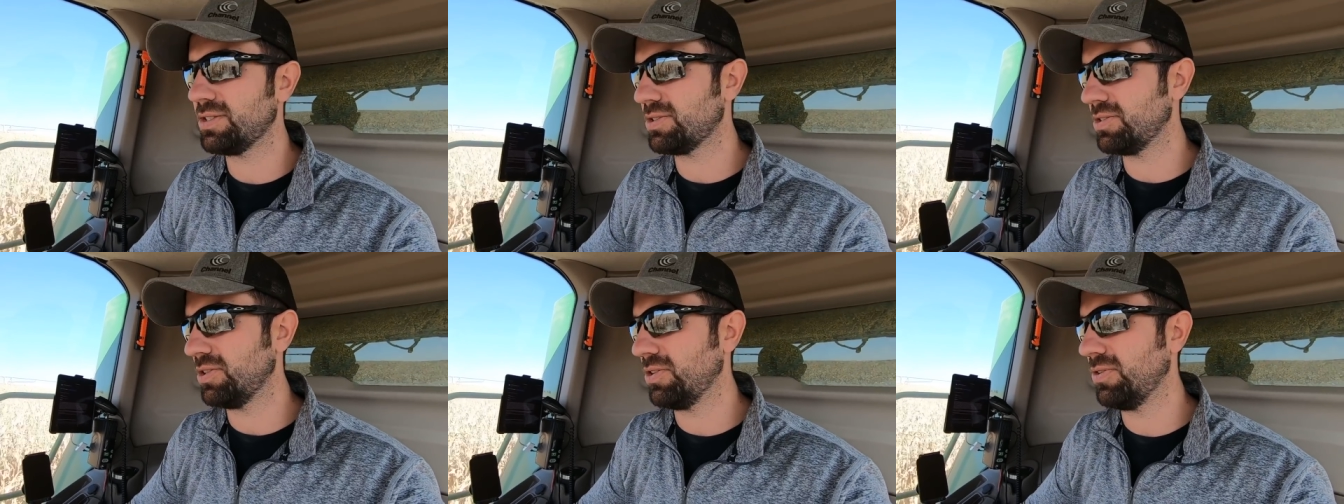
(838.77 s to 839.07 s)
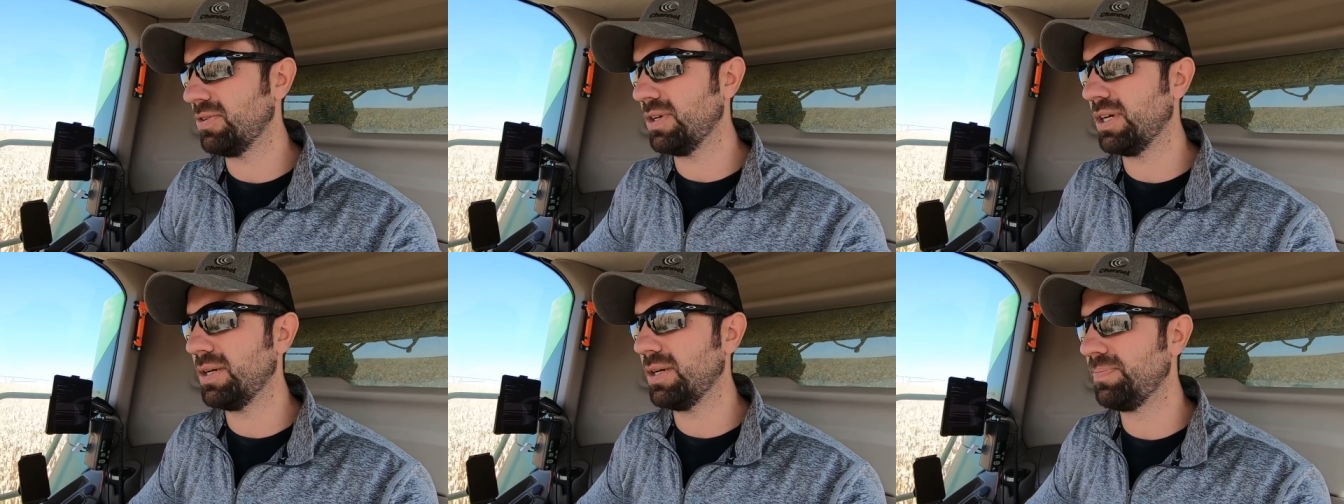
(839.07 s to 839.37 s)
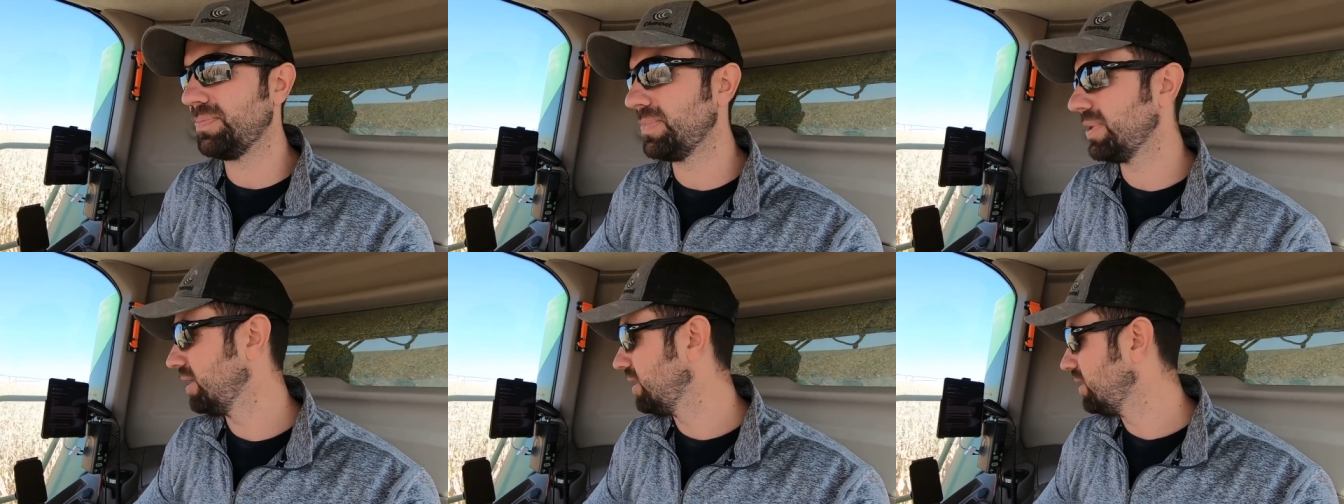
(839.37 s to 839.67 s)
So
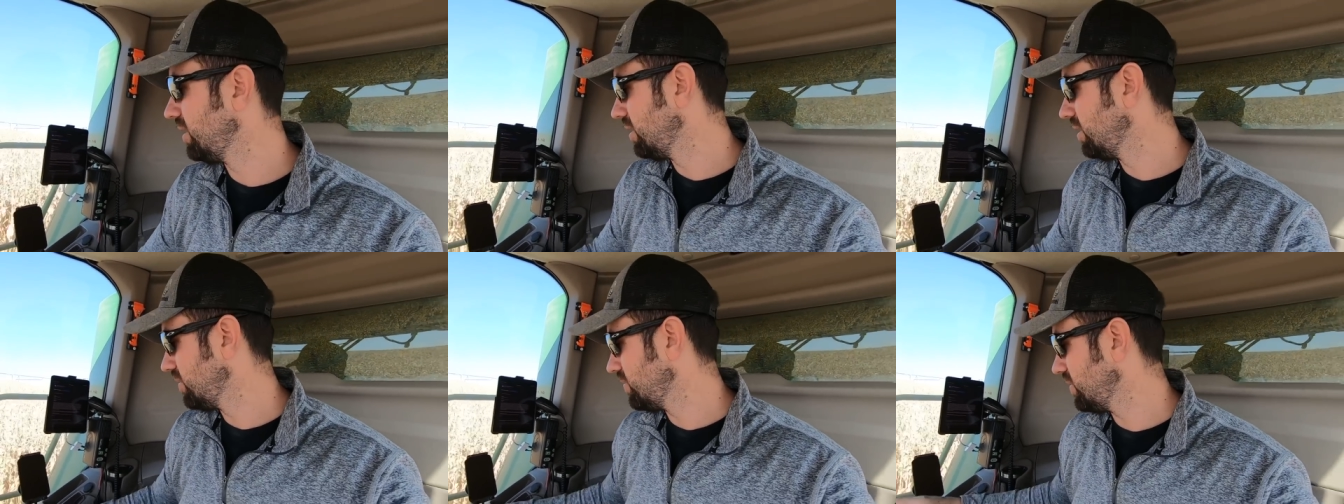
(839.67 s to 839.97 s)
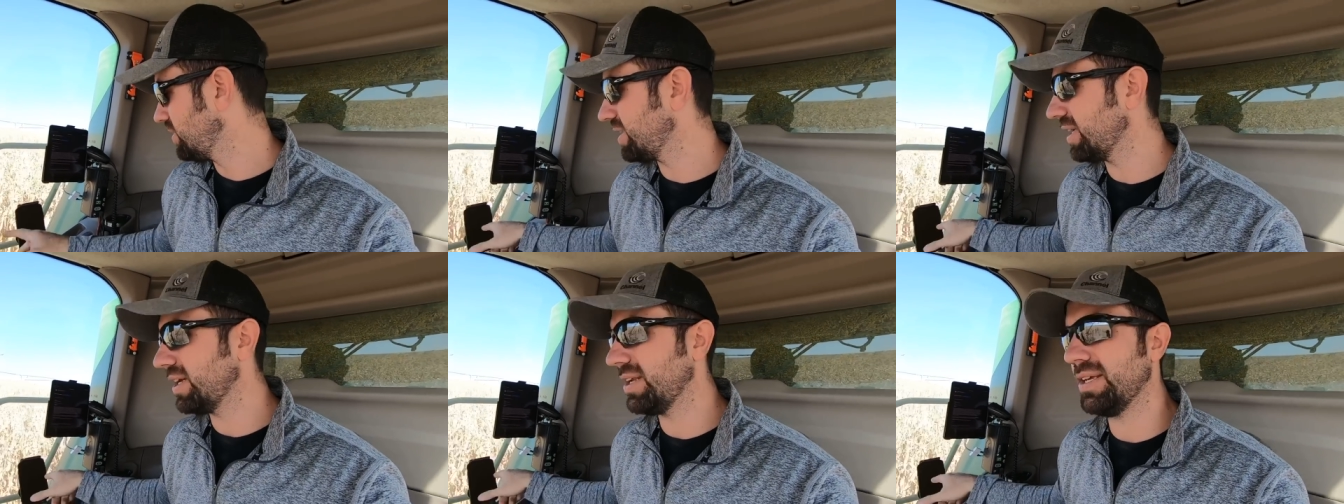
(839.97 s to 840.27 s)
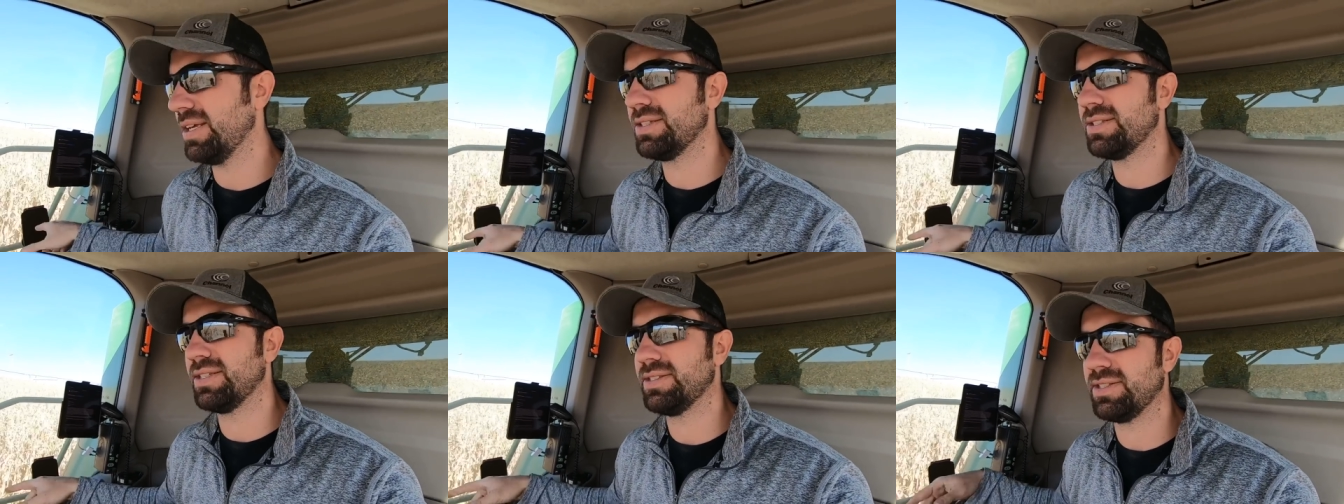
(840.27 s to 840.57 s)
what
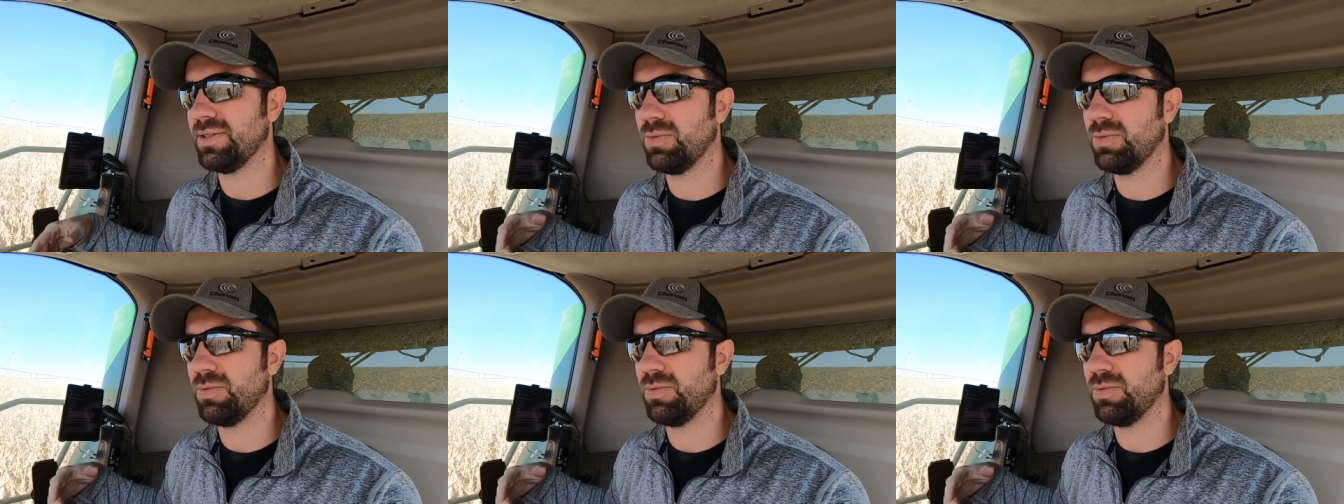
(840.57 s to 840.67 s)
that is a